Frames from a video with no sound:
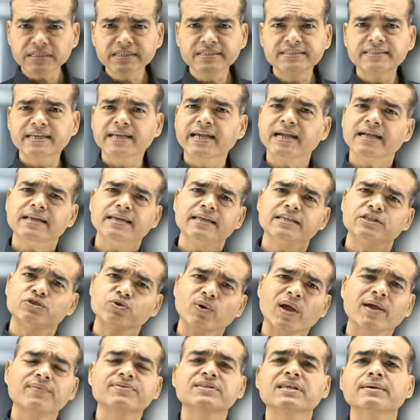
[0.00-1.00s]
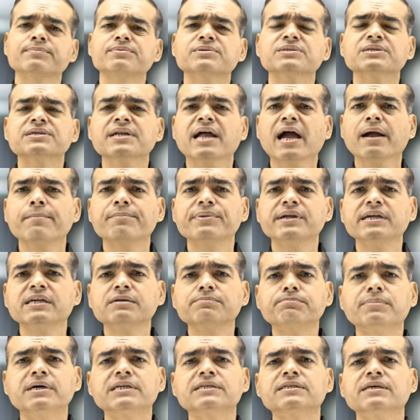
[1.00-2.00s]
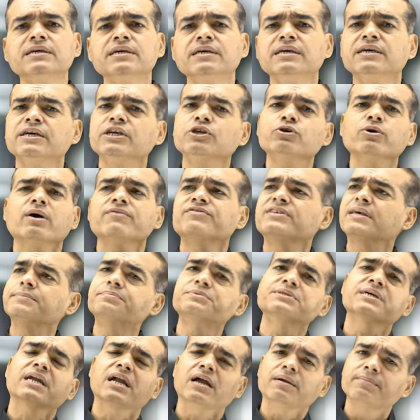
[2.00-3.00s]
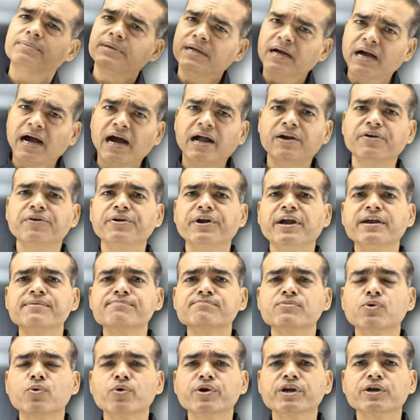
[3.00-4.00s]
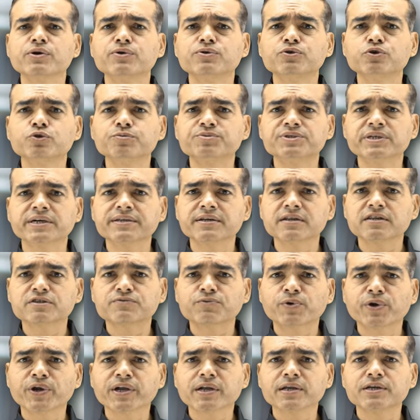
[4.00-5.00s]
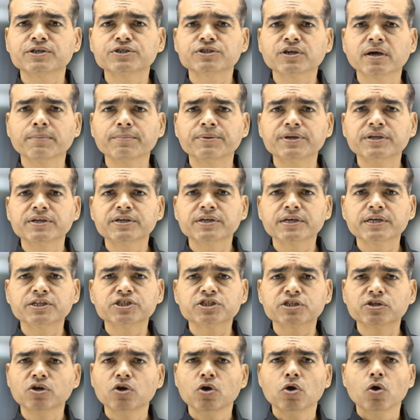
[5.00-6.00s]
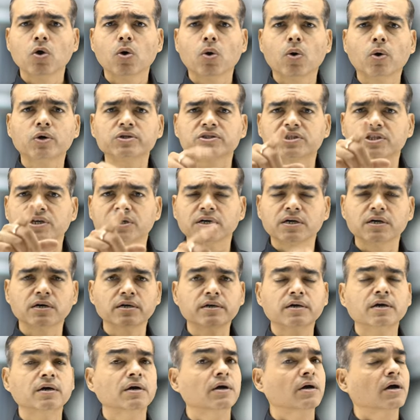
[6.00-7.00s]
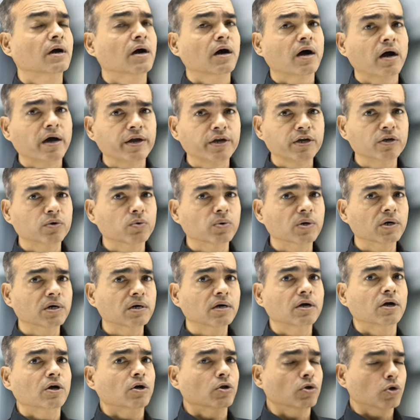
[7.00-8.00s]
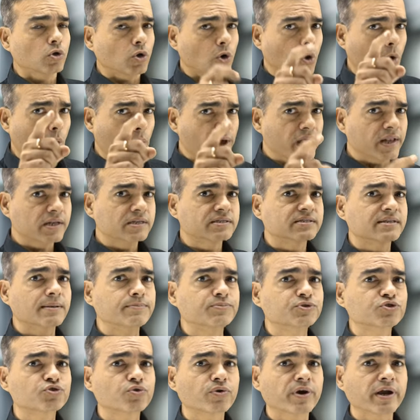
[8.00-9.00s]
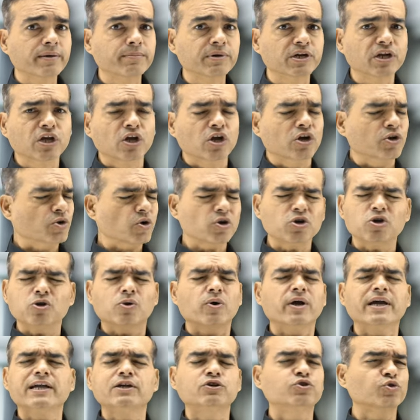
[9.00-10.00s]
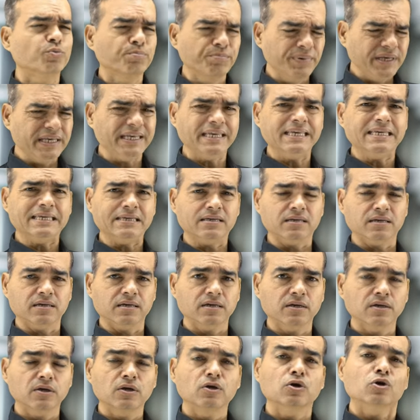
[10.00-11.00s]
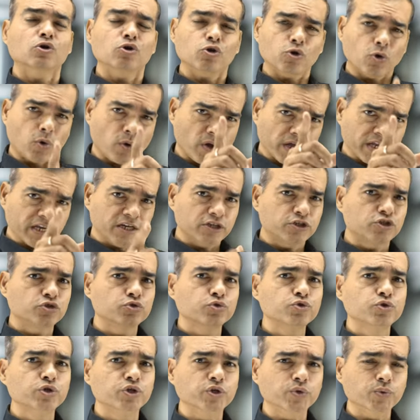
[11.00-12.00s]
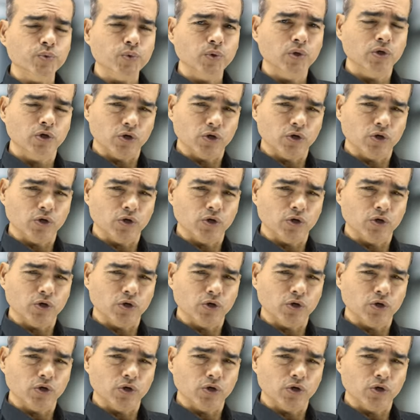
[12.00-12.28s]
Second is you have subscribed it, but you have subscribed 100 more YouTube channels for English communication. Or third, are you a loyal subscriber? Not loyal to me, loyal to you,